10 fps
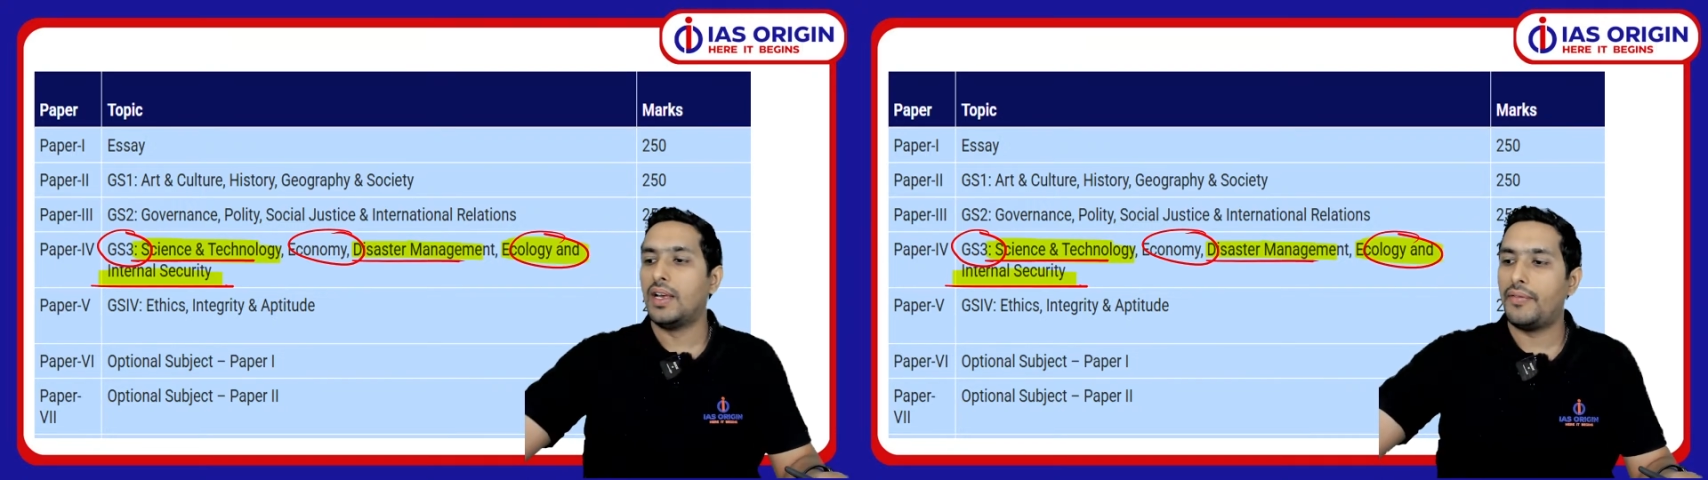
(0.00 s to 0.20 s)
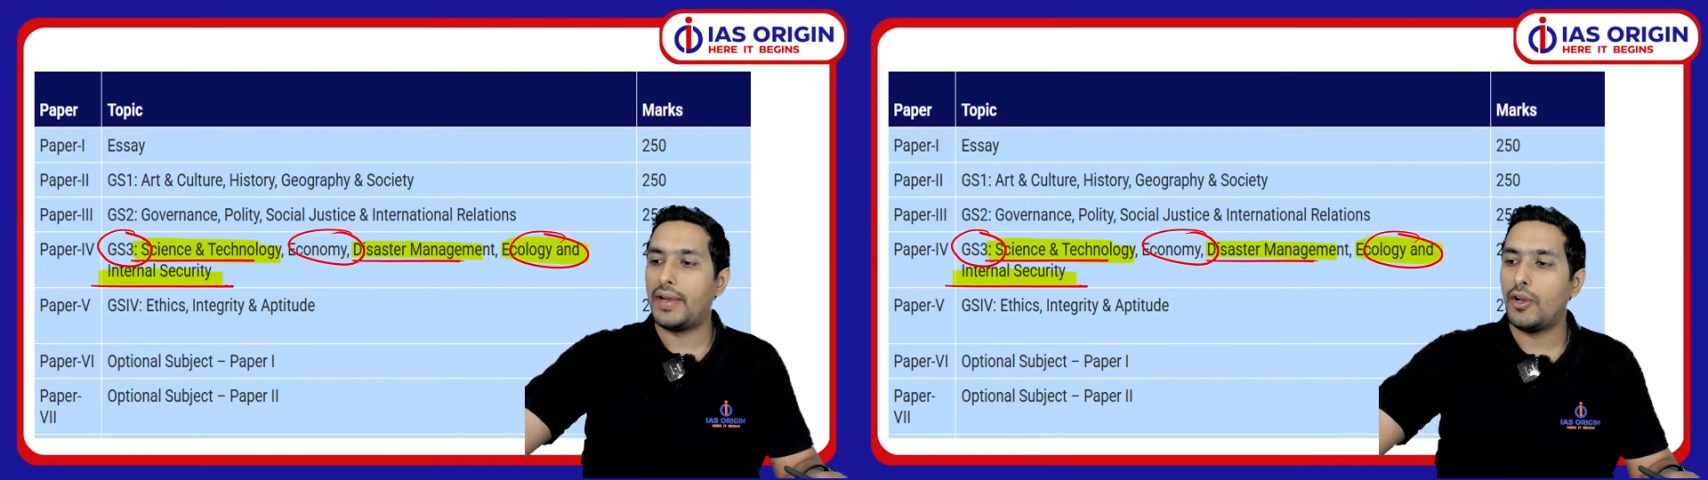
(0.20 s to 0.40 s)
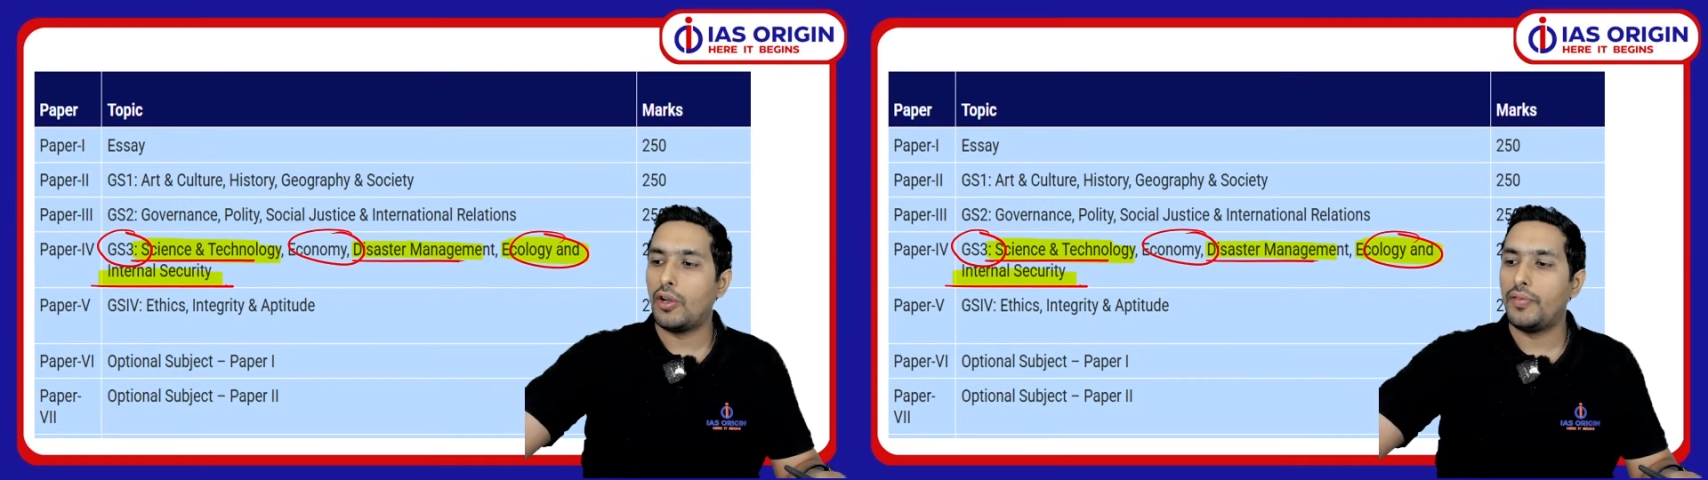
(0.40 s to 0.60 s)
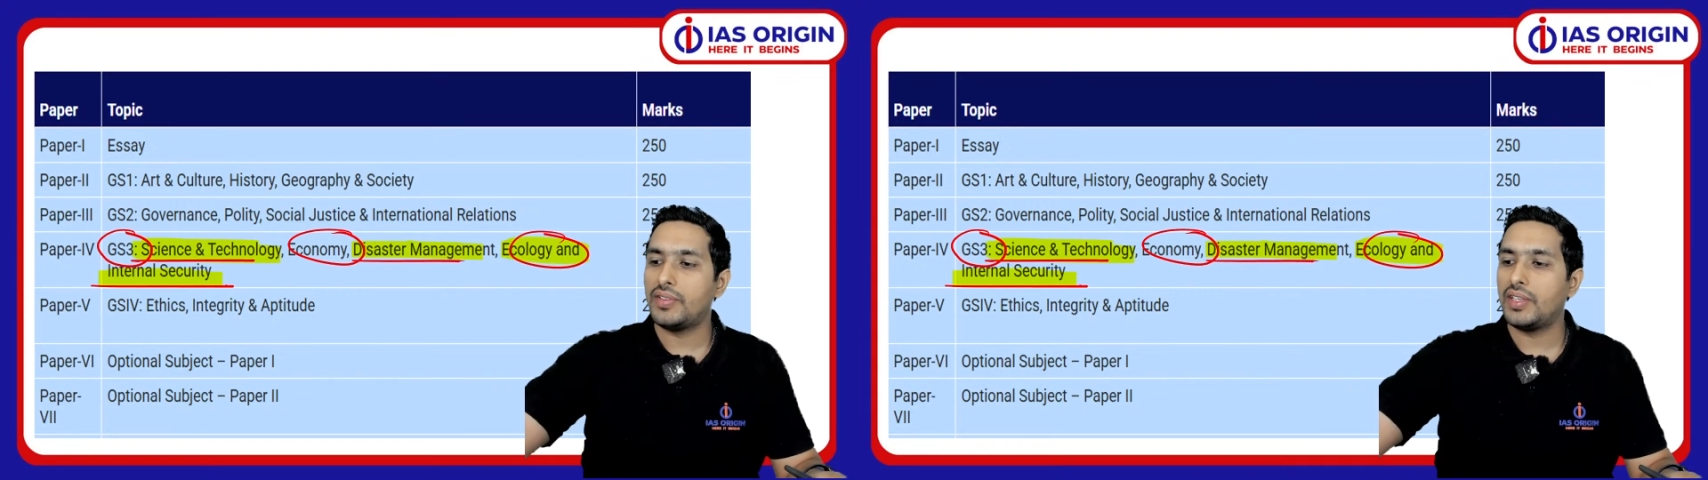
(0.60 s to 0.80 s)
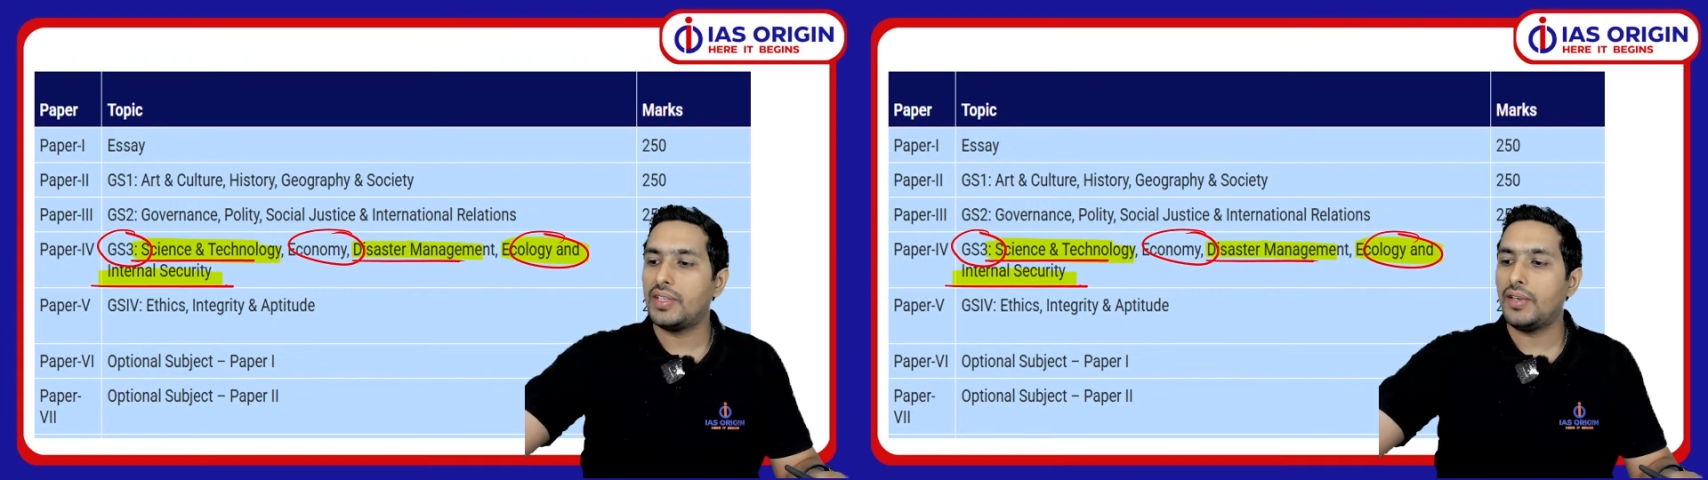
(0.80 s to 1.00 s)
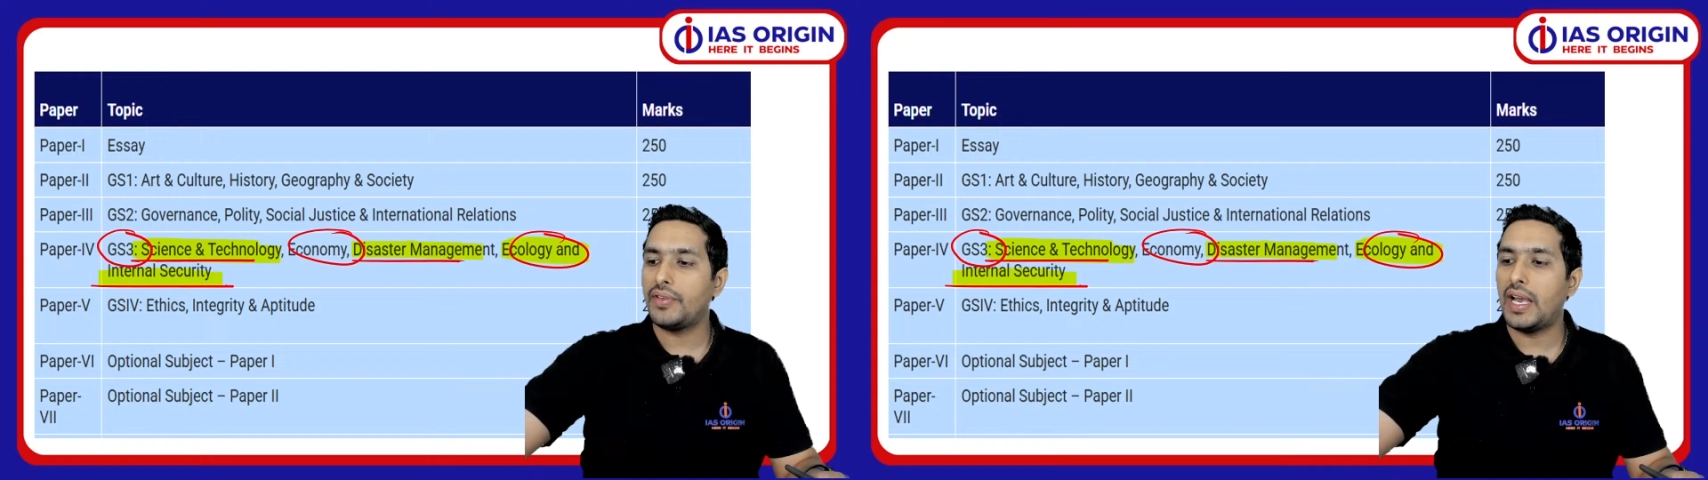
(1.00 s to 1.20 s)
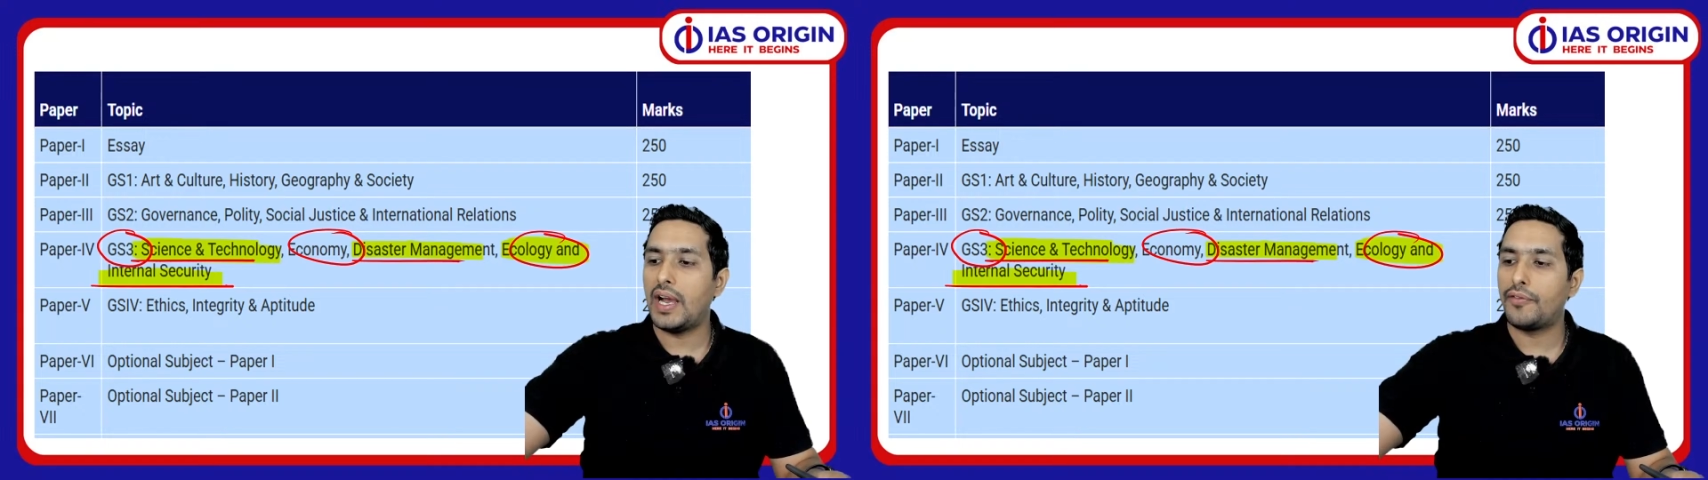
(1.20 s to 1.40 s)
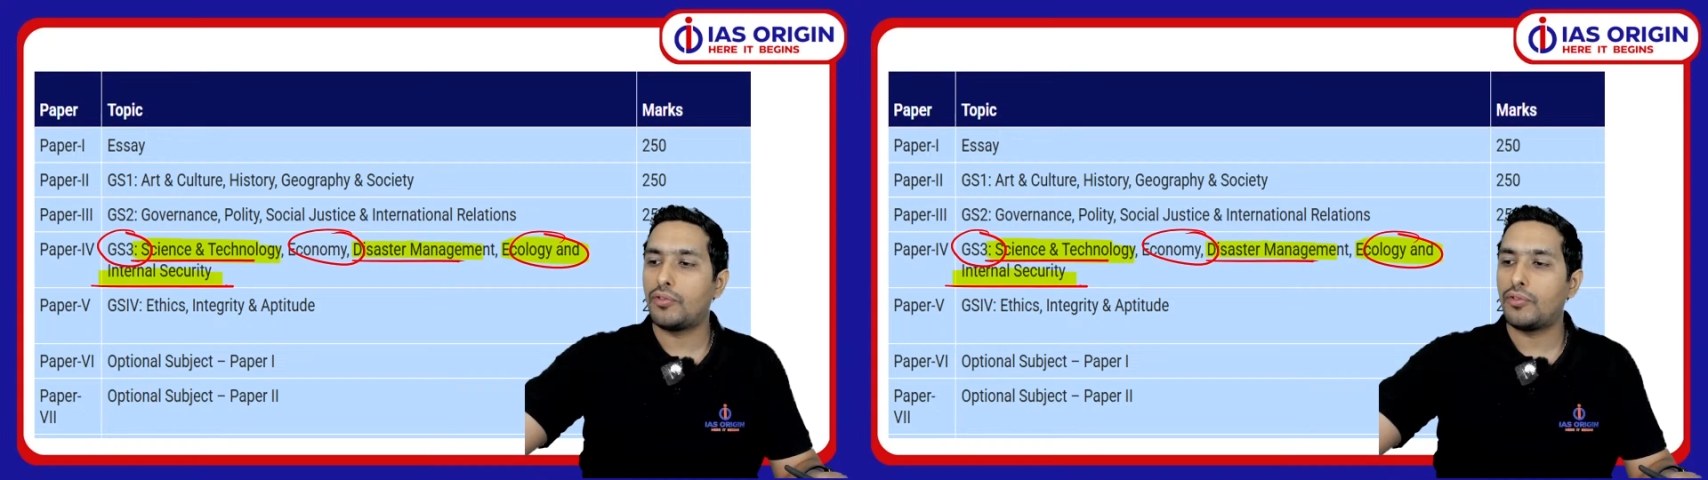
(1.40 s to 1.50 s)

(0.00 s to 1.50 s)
why I always say that we have